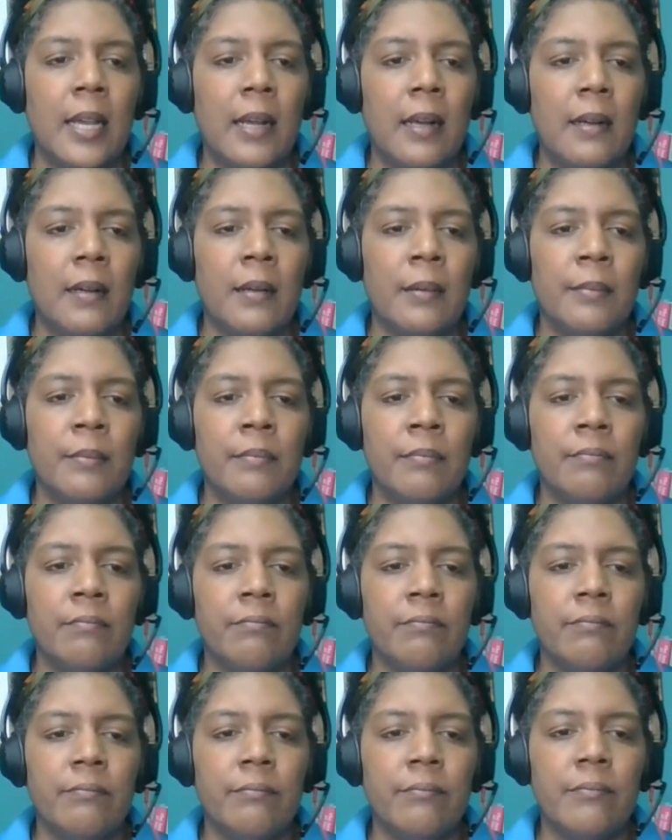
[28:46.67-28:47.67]

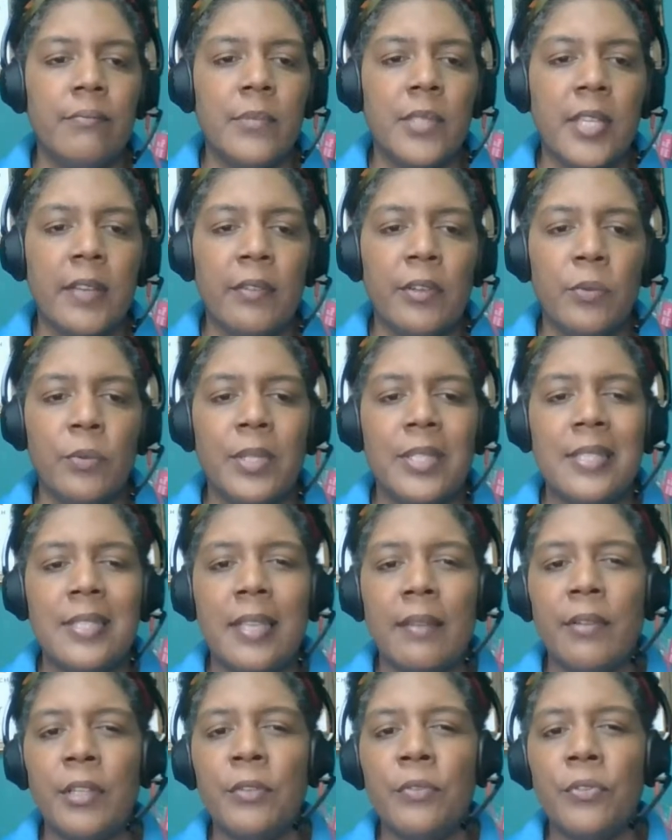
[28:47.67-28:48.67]
um
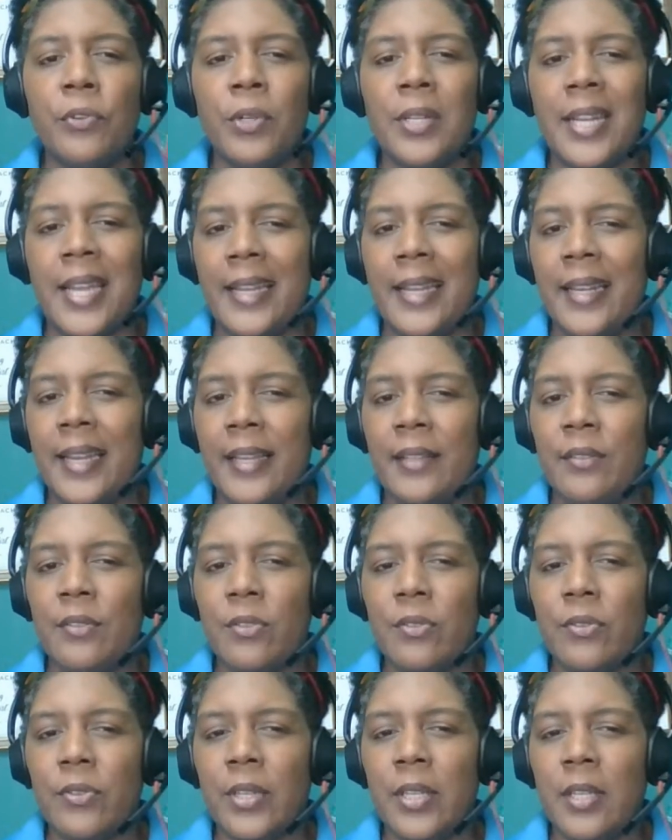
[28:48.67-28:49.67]

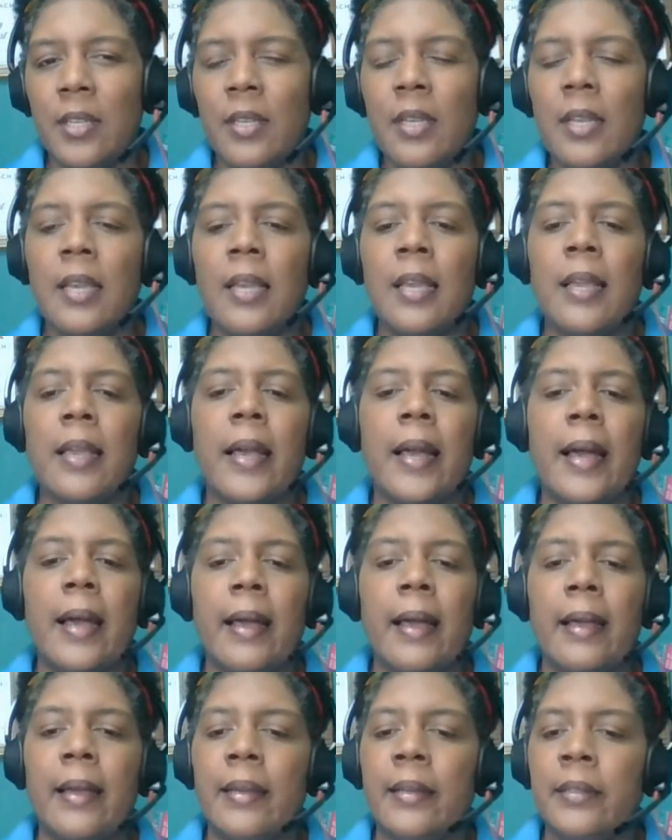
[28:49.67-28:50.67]
717-4993,
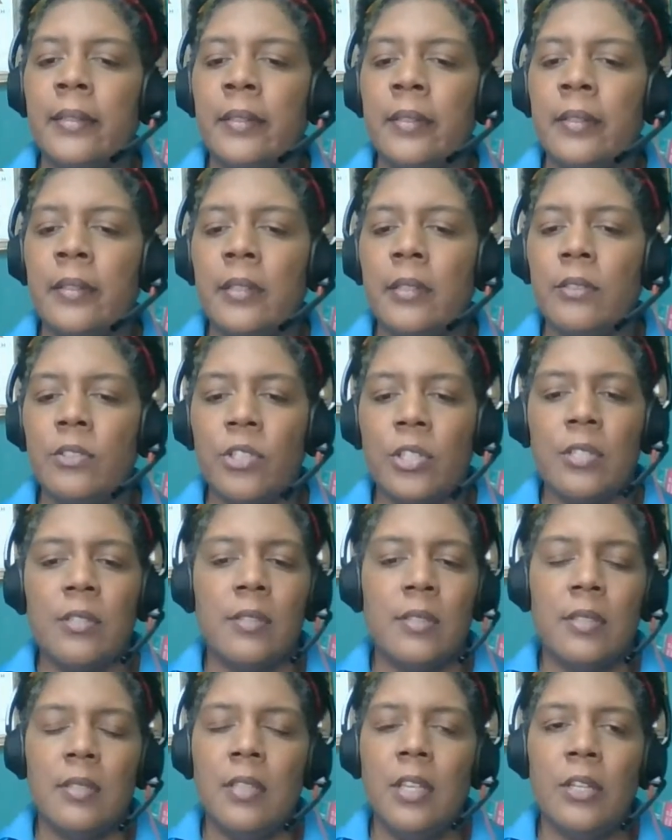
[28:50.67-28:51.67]
and
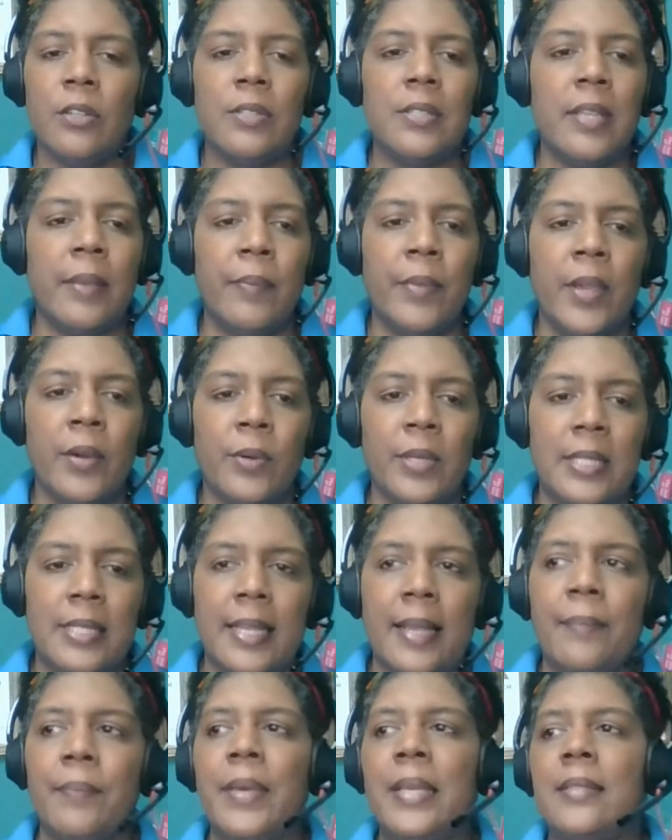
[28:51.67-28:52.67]
just send me a
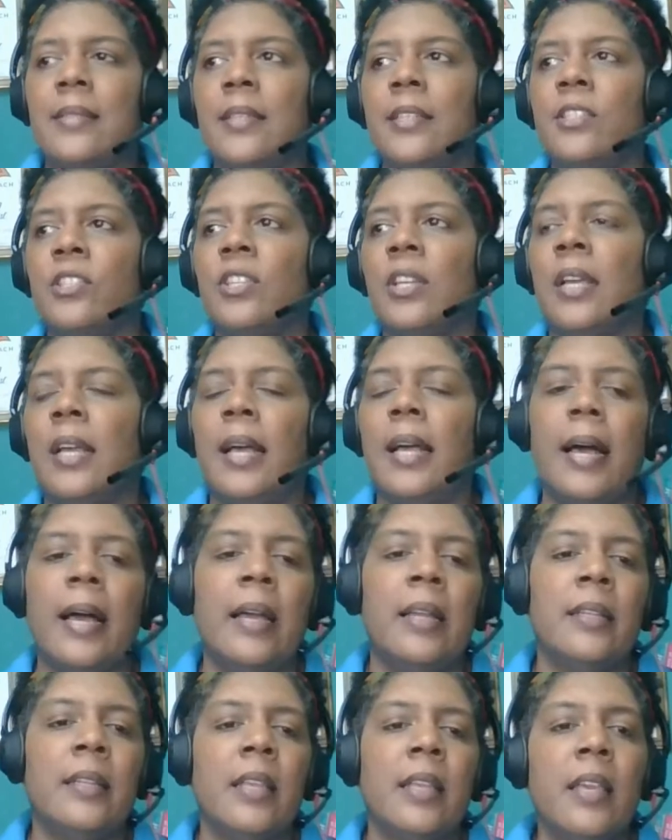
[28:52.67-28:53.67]
WhatsApp message.
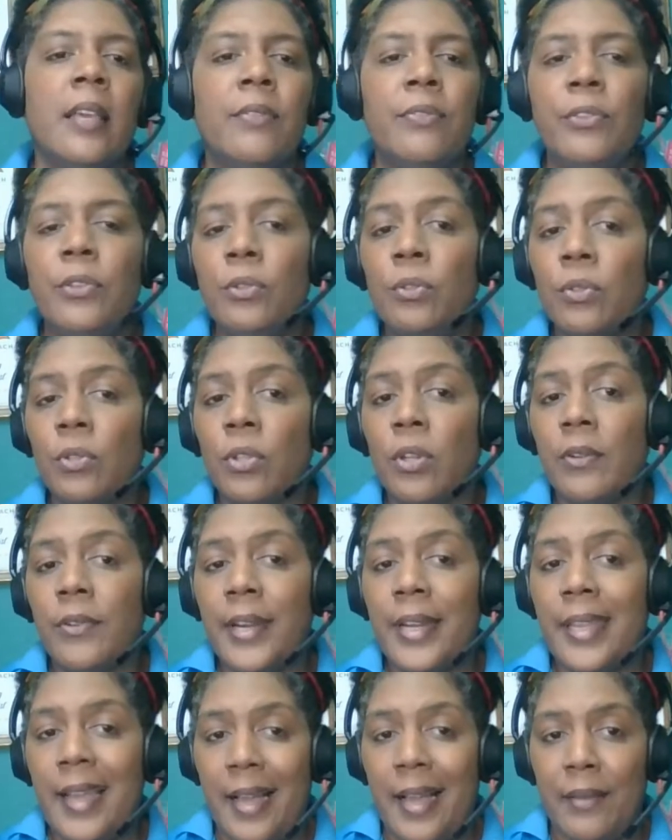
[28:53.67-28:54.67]
And if you don't
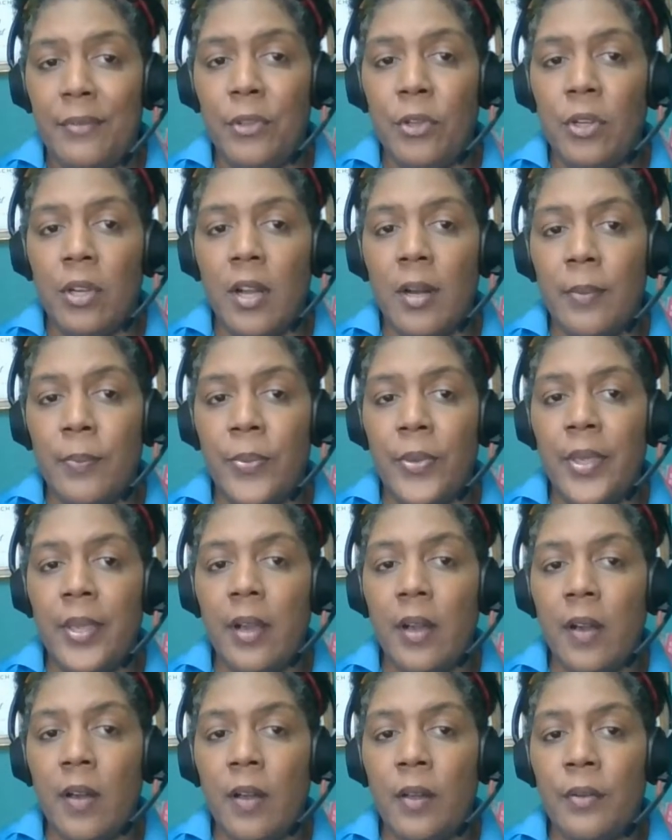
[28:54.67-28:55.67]
already have your
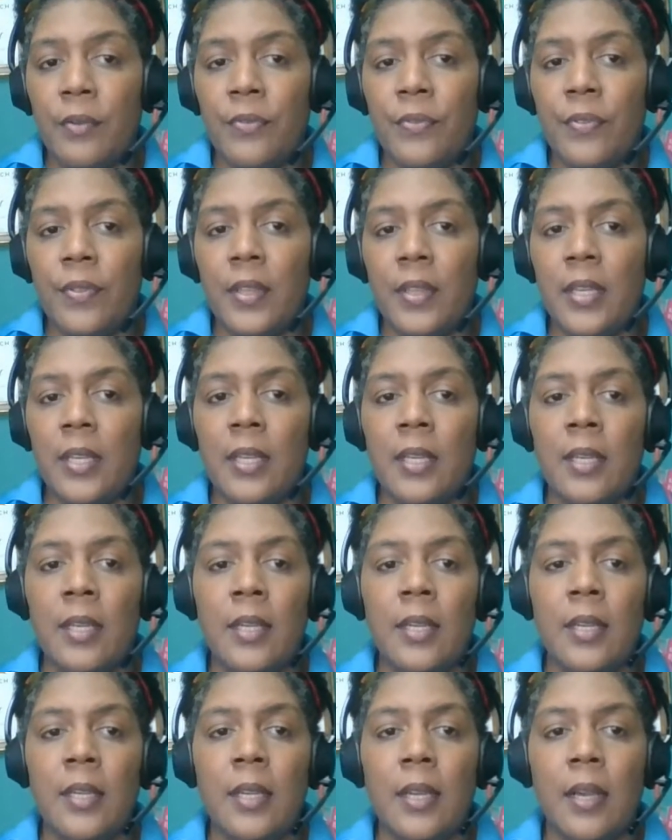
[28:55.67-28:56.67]
copy of
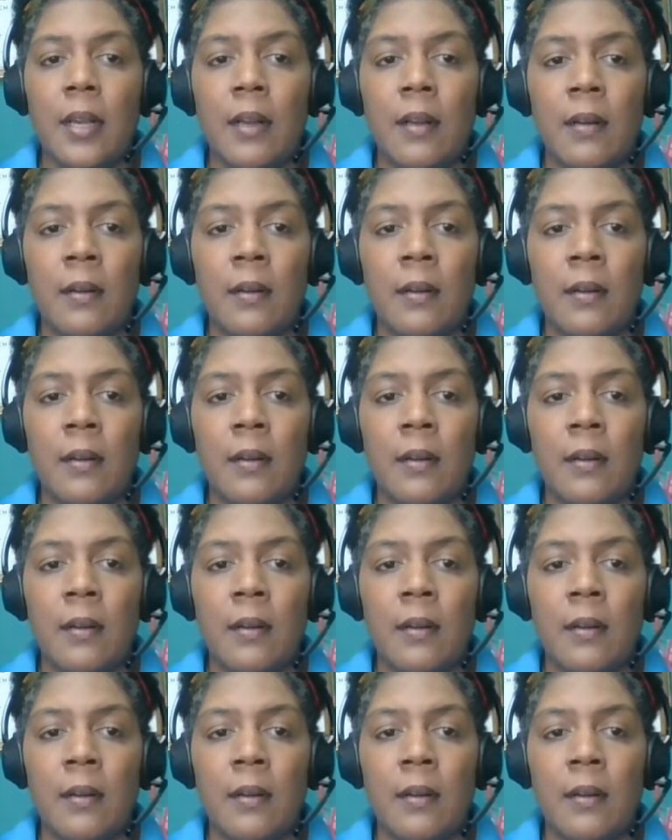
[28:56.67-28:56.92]
the